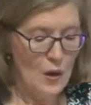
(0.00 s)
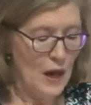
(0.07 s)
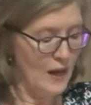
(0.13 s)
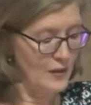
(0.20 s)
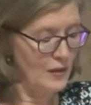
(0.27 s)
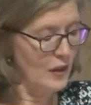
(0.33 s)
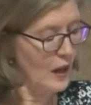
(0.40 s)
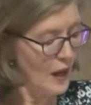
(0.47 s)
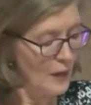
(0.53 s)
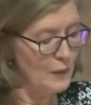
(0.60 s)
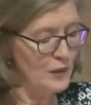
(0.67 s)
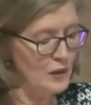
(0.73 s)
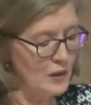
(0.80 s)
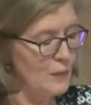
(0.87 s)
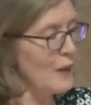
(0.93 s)
as
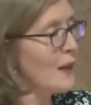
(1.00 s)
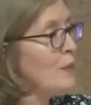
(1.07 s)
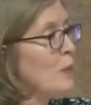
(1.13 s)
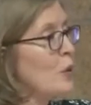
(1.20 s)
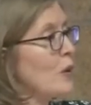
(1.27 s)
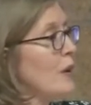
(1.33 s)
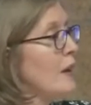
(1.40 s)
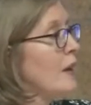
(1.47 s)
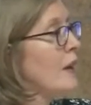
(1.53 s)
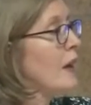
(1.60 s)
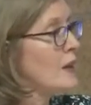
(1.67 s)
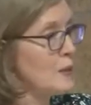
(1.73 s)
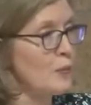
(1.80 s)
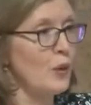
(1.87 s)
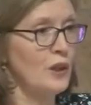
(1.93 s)
common to my morning
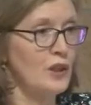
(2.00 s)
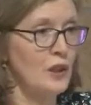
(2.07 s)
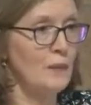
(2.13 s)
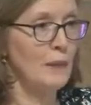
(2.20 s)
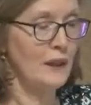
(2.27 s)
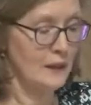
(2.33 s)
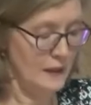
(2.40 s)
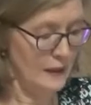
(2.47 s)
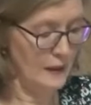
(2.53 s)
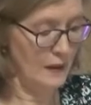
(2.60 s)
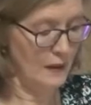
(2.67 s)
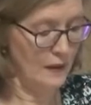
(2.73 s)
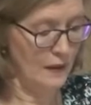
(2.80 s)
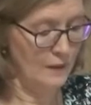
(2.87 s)
as brushing my teeth.